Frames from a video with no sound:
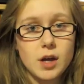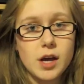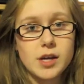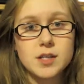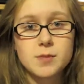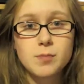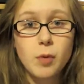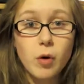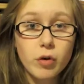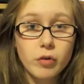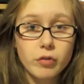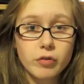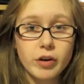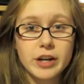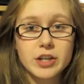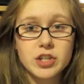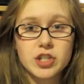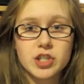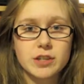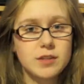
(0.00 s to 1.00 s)
I spoke
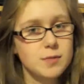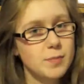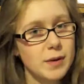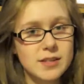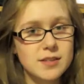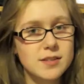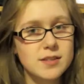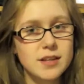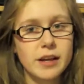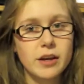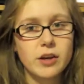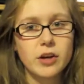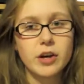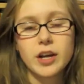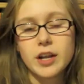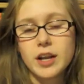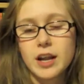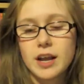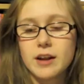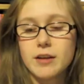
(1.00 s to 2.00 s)
French as best as I
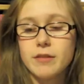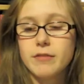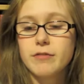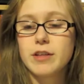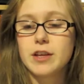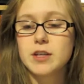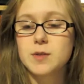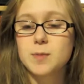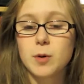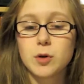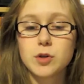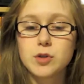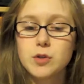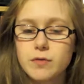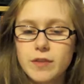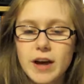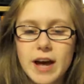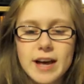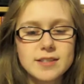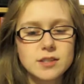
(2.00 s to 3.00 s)
could, and if they spoke too
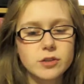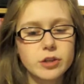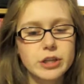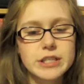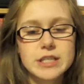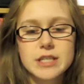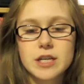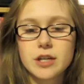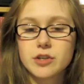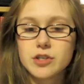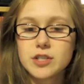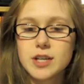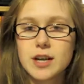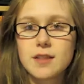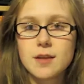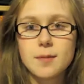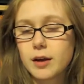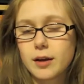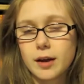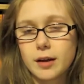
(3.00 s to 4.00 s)
fast or I didn't
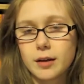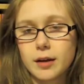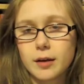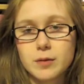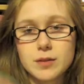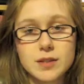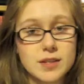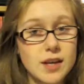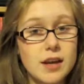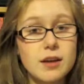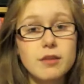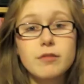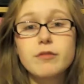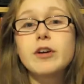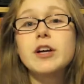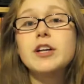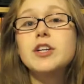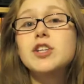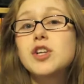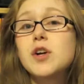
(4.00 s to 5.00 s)
understand them, I would say in
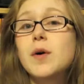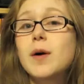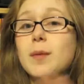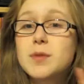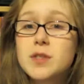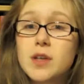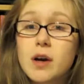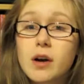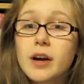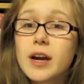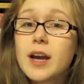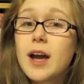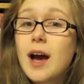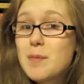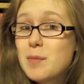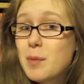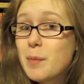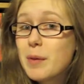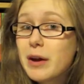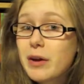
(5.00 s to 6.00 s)
French, I'm sorry,
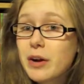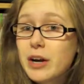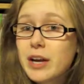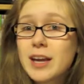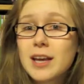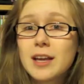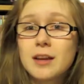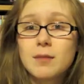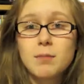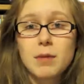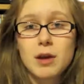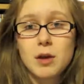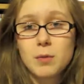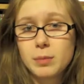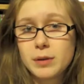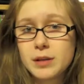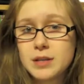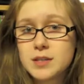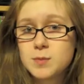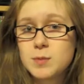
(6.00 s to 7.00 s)
I'm American, may you
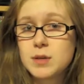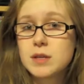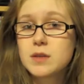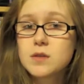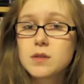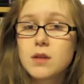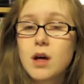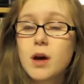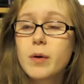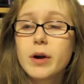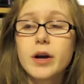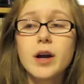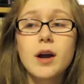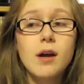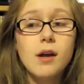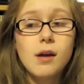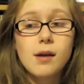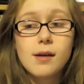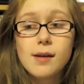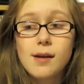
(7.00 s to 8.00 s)
please speak slower.
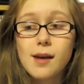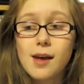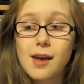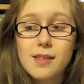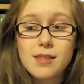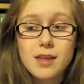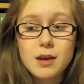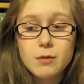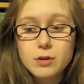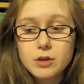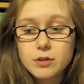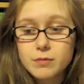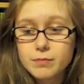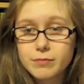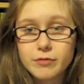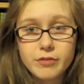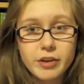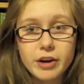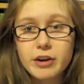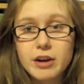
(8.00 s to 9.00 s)
And they were
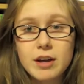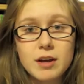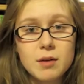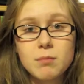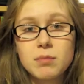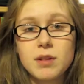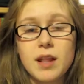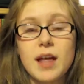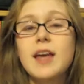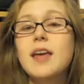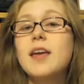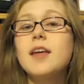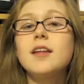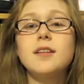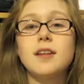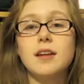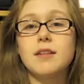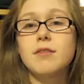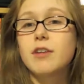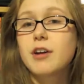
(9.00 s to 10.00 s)
very
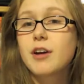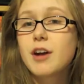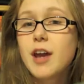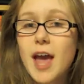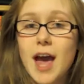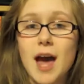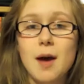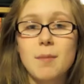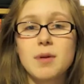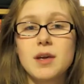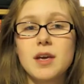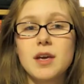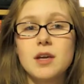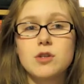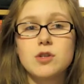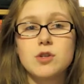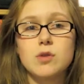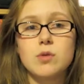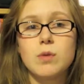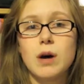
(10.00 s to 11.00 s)
compliant and very happy
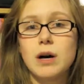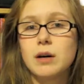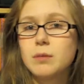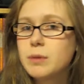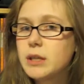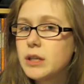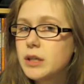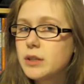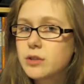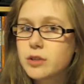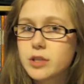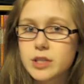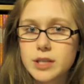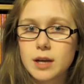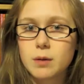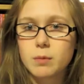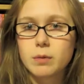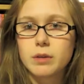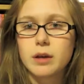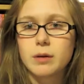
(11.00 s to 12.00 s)
to help me
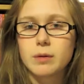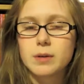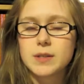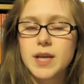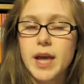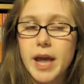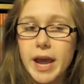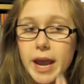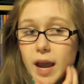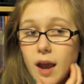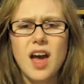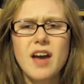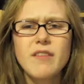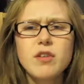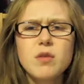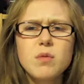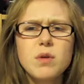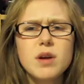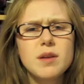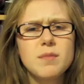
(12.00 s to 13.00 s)
understand what they were saying.
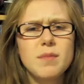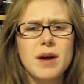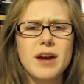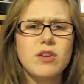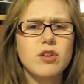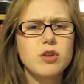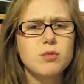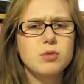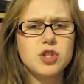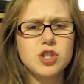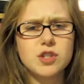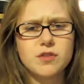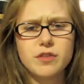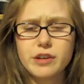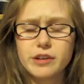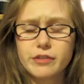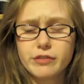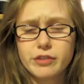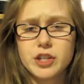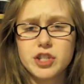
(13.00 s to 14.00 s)
Everyone in my group was just
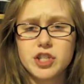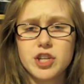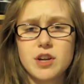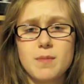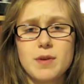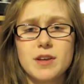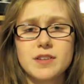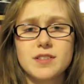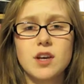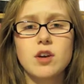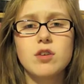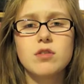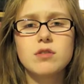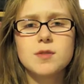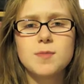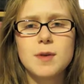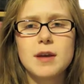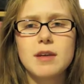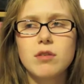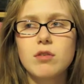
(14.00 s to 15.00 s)
very frustrated because they couldn't
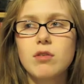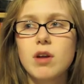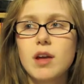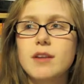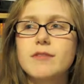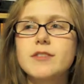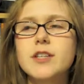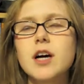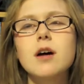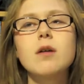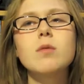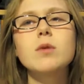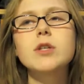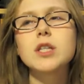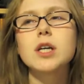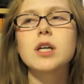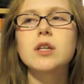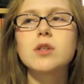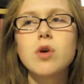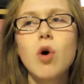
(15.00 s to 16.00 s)
speak their native tongue,
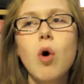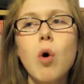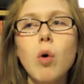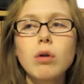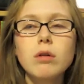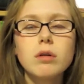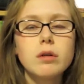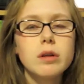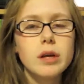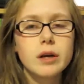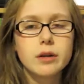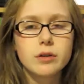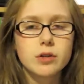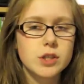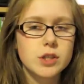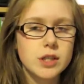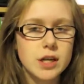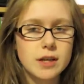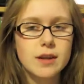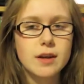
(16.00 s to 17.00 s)
which I totally
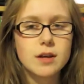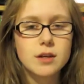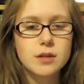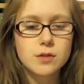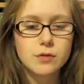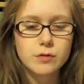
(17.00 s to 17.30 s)
understand that is